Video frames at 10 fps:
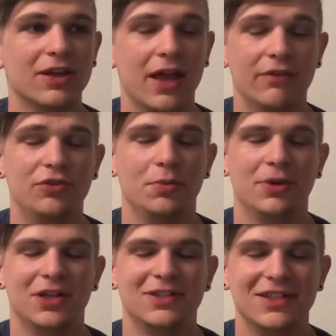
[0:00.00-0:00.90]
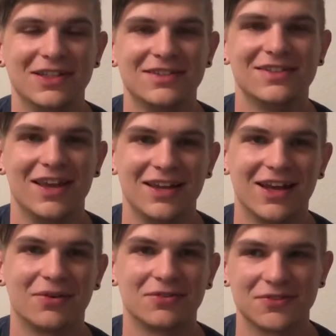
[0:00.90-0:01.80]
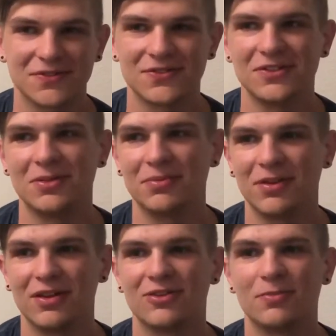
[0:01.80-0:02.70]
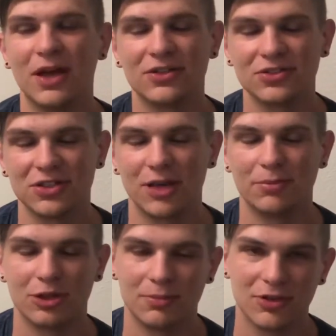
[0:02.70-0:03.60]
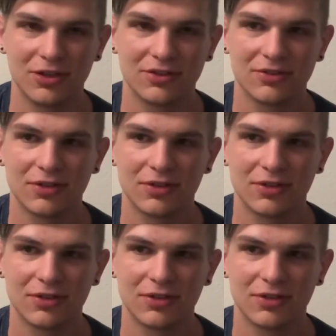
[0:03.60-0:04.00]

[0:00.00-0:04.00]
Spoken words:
everybody needs 8 hours of sleep, especially epileptics.